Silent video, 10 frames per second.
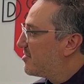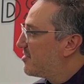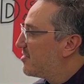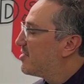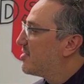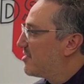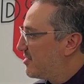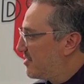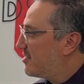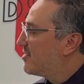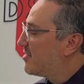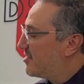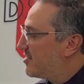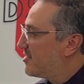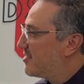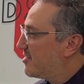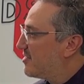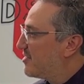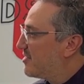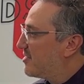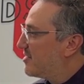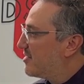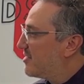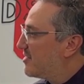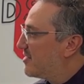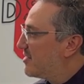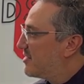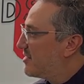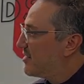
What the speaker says: (not speaking)